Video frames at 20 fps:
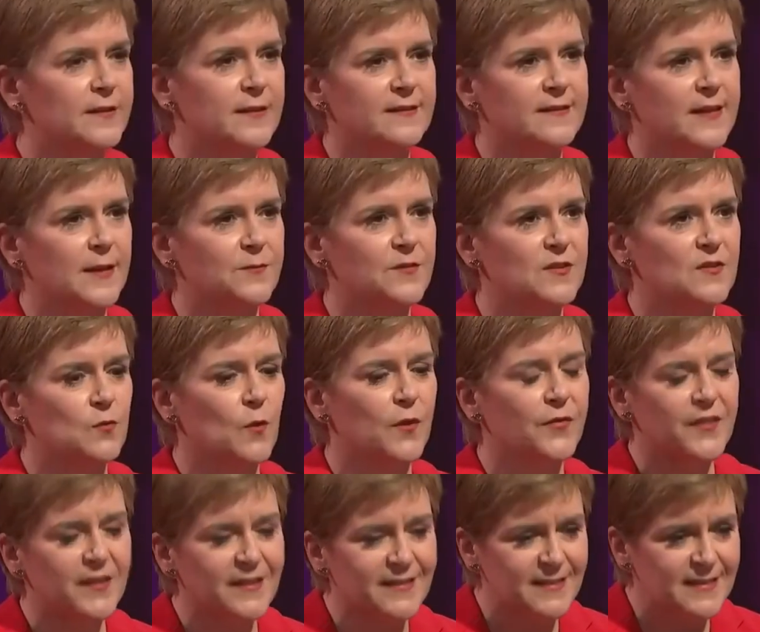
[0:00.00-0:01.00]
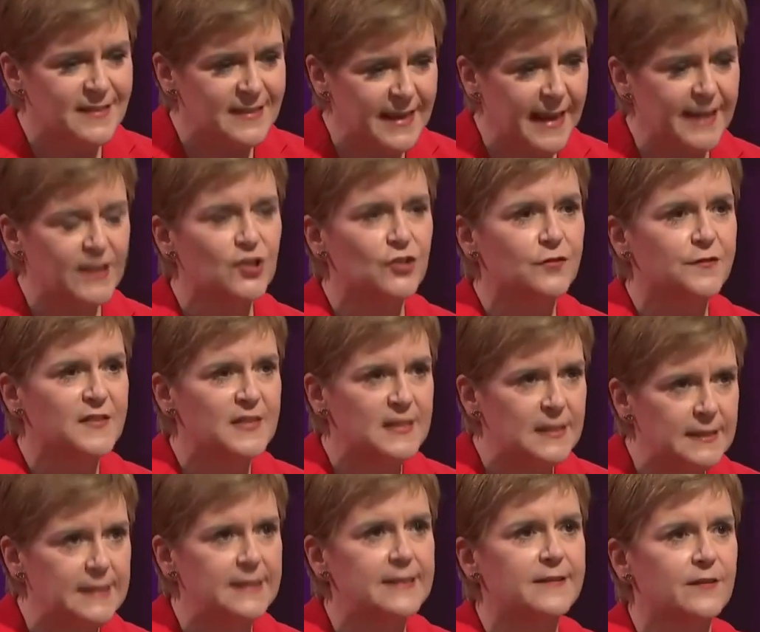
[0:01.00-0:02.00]
got to accept his word. There is a stench of
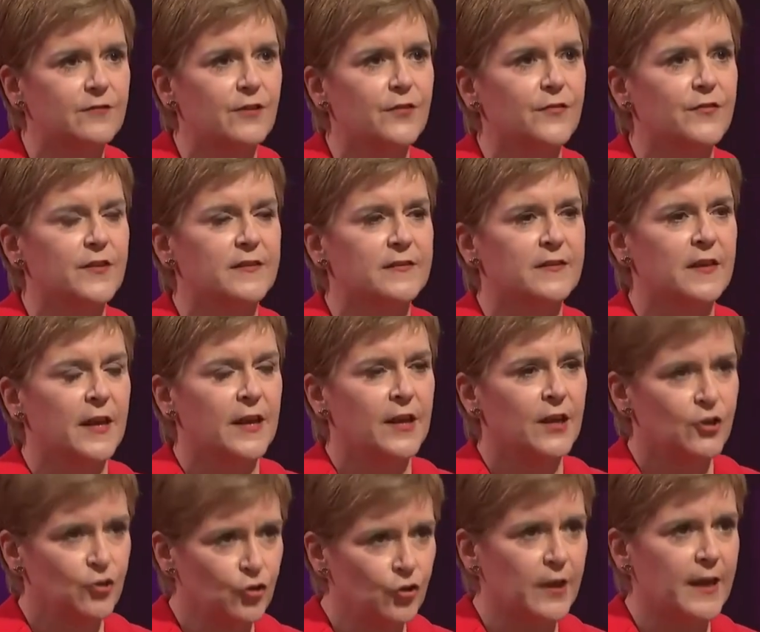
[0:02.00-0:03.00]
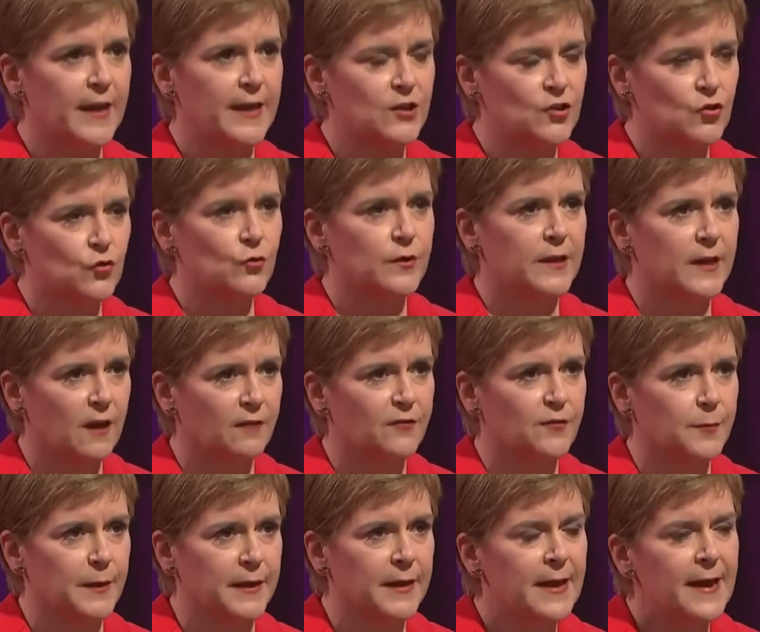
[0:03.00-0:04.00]
sleaze around this UK Tory
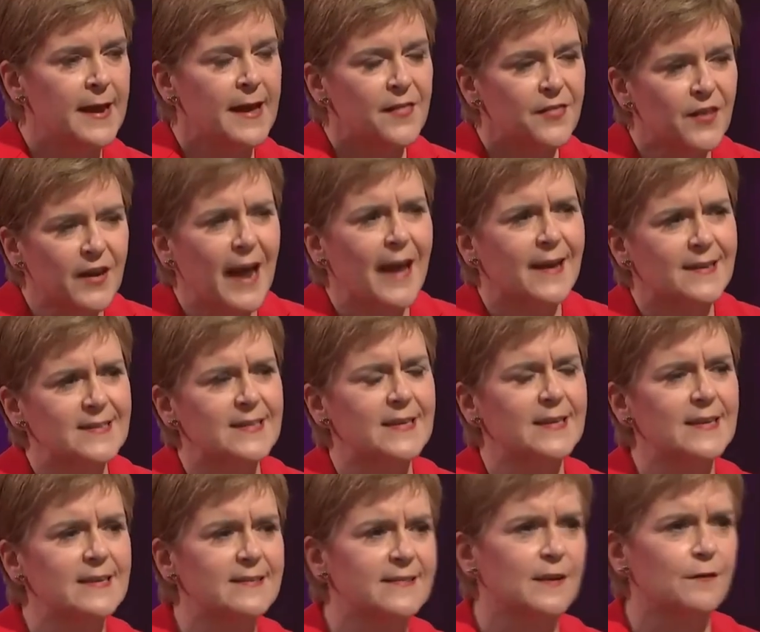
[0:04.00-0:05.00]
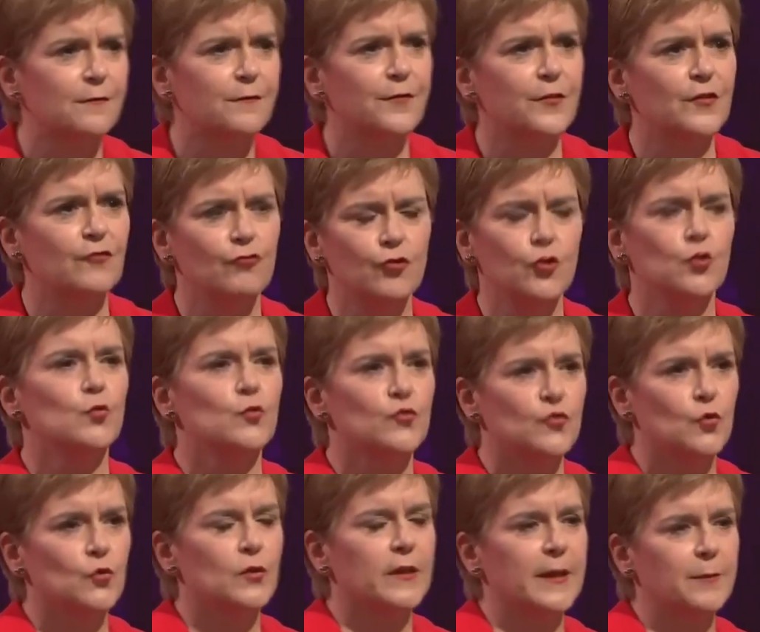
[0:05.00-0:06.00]
government. They're acting as if the
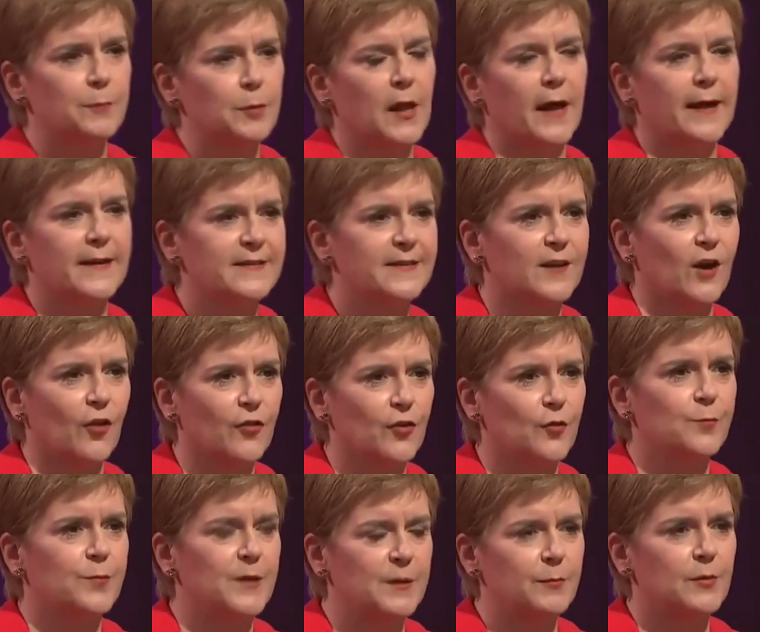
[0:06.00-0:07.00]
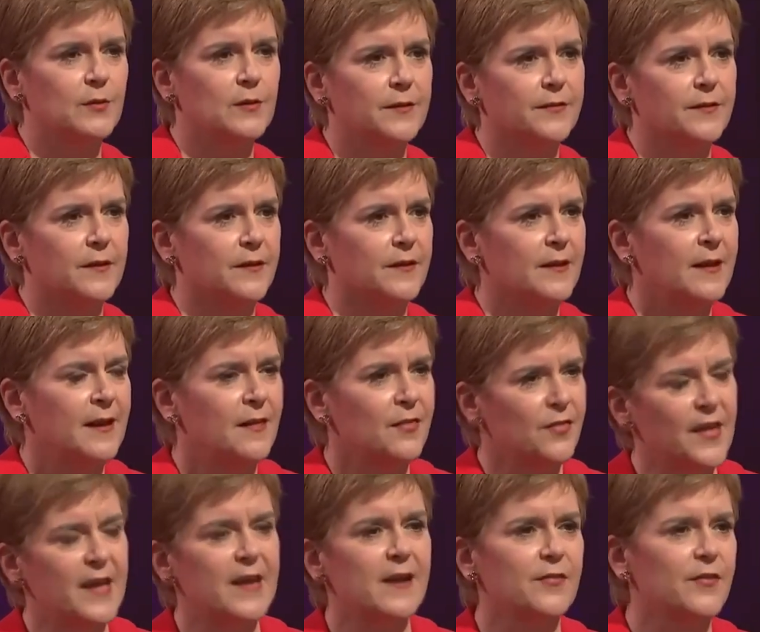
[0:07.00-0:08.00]
rules only apply to other people and that
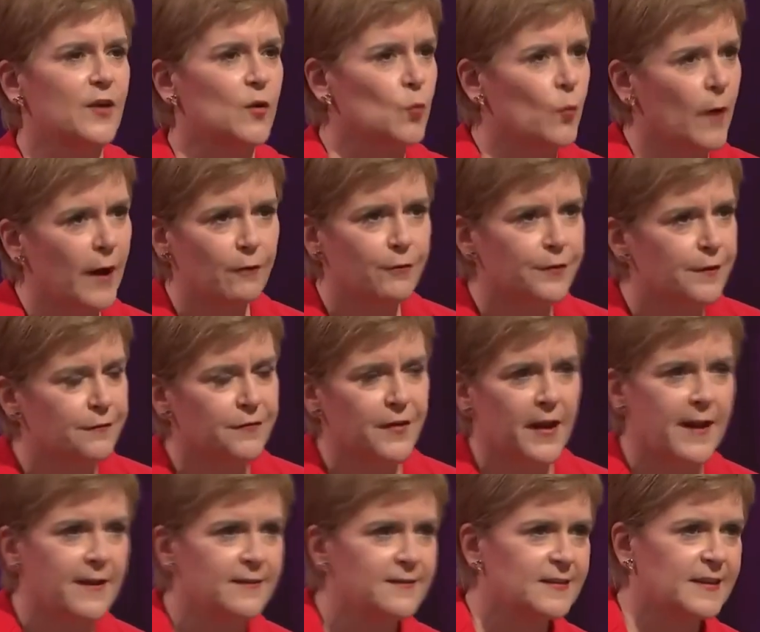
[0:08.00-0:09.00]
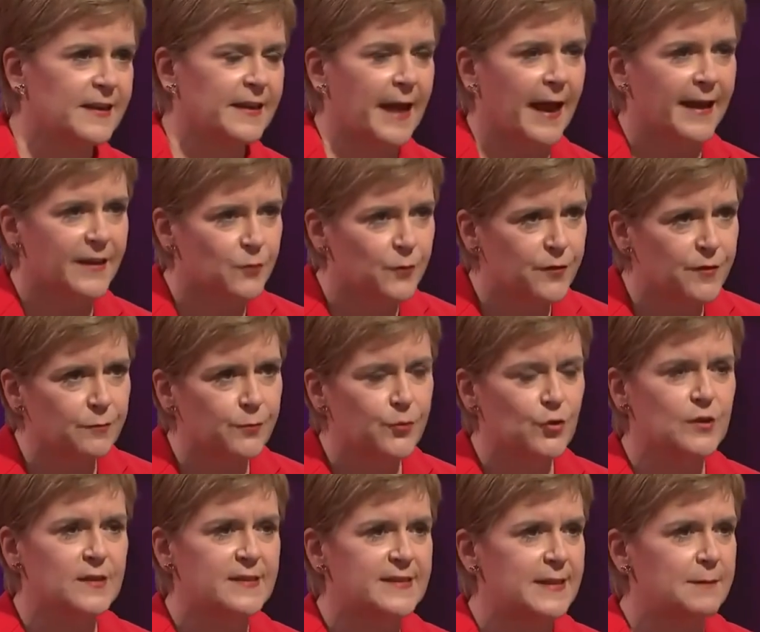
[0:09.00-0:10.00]
they and their wealthy friends can act with
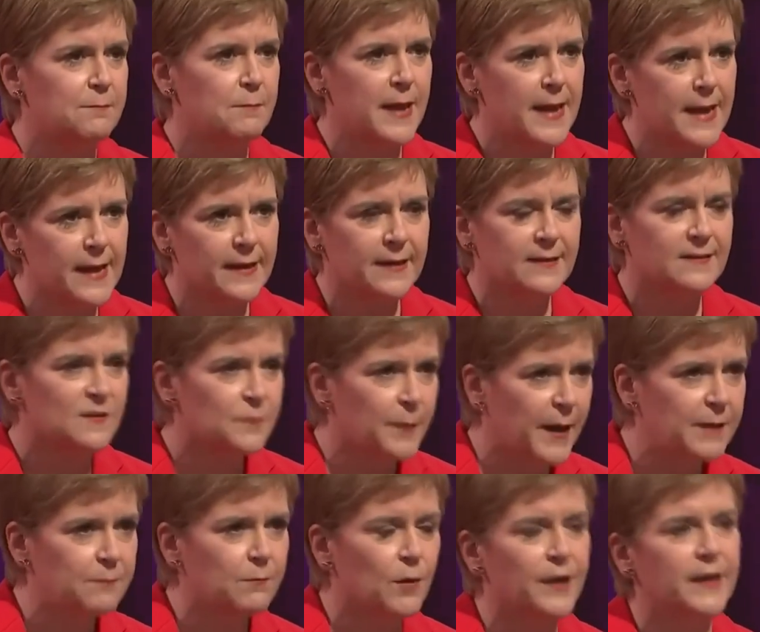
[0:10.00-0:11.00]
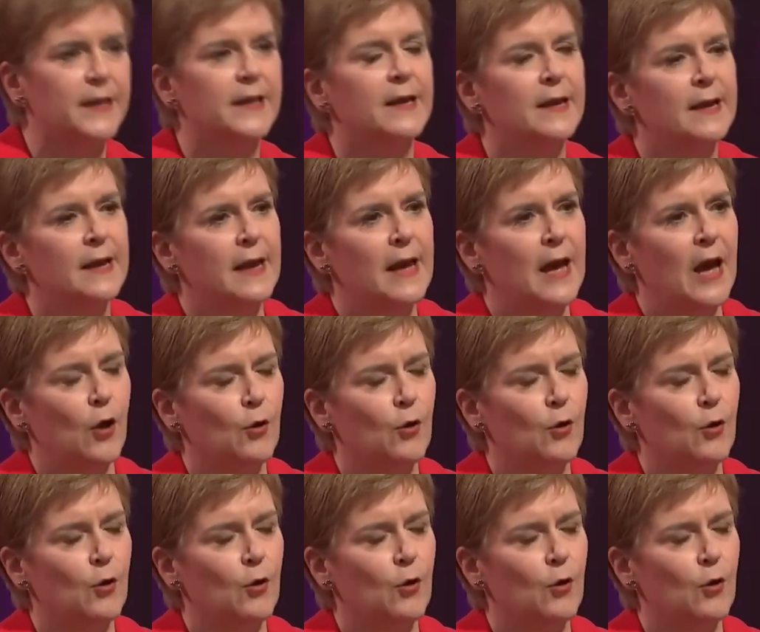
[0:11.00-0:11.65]
impunity, make and spend money